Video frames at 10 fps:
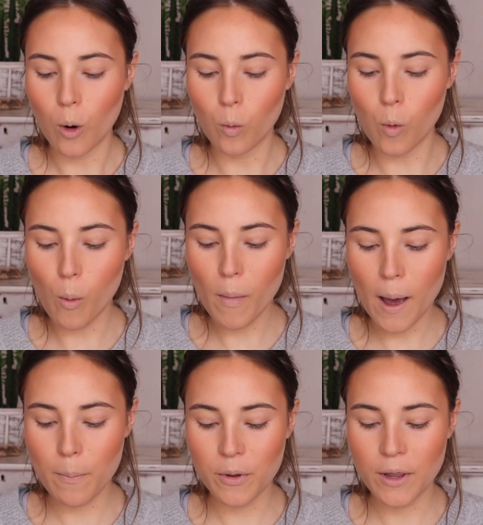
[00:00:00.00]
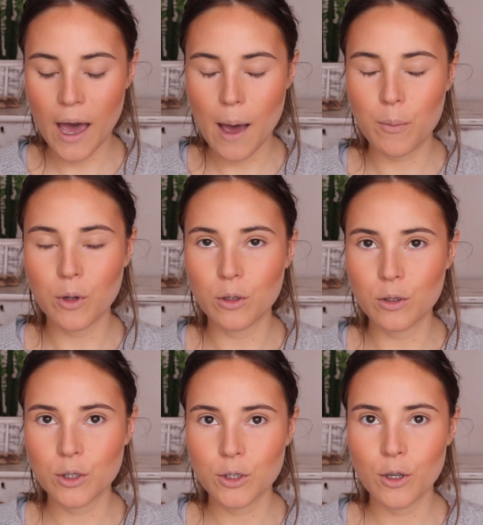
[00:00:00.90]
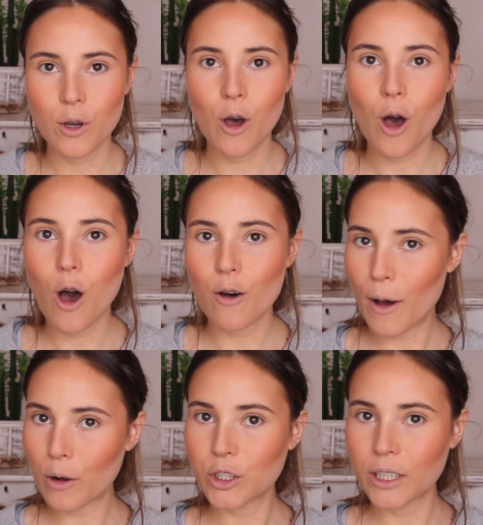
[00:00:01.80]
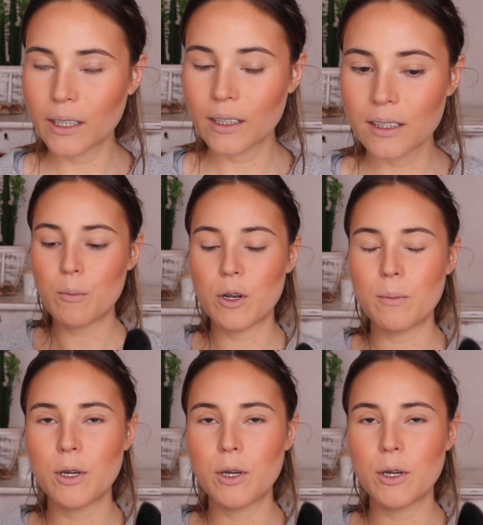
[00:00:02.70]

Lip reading: warm up the apples of our cheeks. I'm going to be